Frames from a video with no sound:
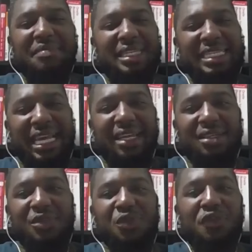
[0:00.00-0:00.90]
be
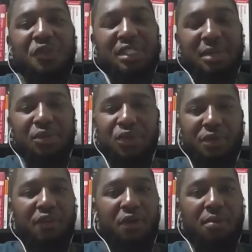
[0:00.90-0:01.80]
done to force them to
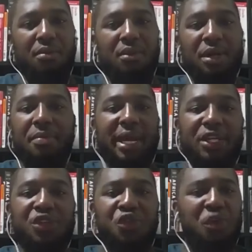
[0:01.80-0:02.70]
reform.
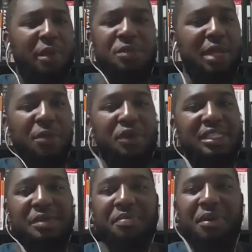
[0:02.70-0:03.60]
Mind you, Robert Mugabe was
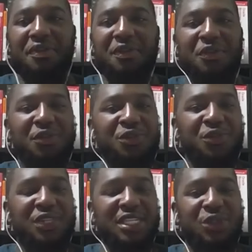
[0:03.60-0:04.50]
in power for close to
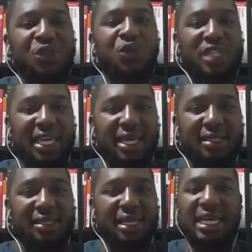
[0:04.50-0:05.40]
two
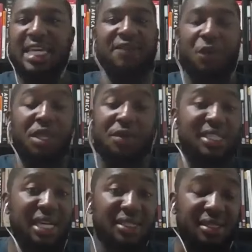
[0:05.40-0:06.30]
decades, even when there were
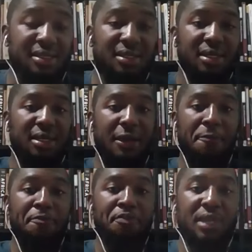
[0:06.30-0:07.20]
sanctions,
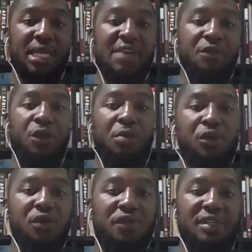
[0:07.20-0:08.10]
even when
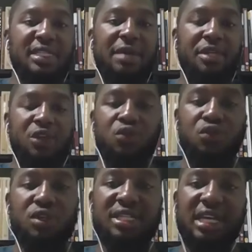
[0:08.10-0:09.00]
most of his cabinet could
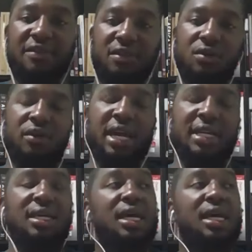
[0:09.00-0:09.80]
not travel, right?